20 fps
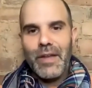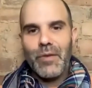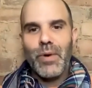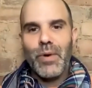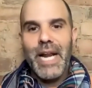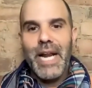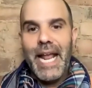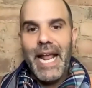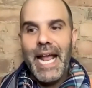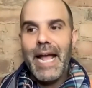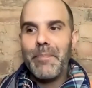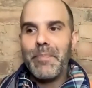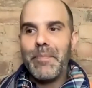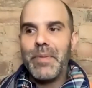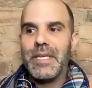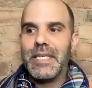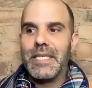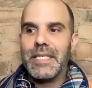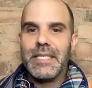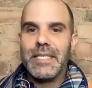then what
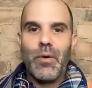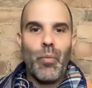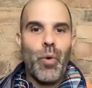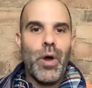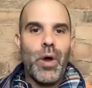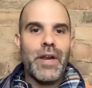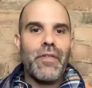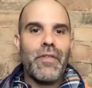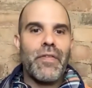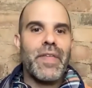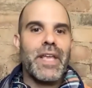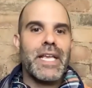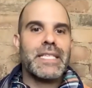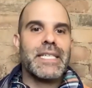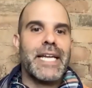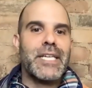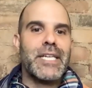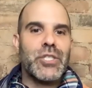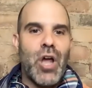happened is that one of the things that i